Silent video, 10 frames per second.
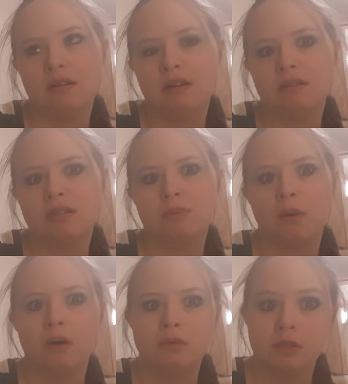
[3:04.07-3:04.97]
oh yeah, I
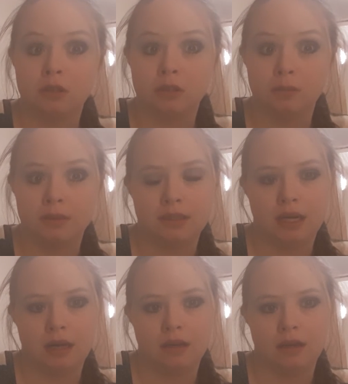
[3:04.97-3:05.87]
suppose it could have been
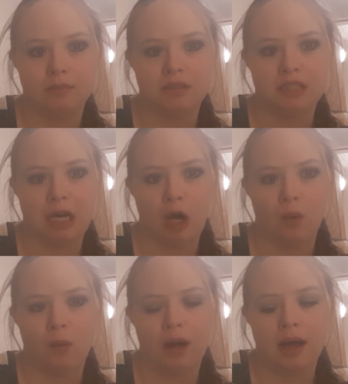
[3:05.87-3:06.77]
taken that particular
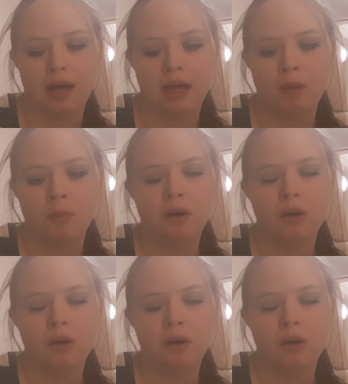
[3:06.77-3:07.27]
way.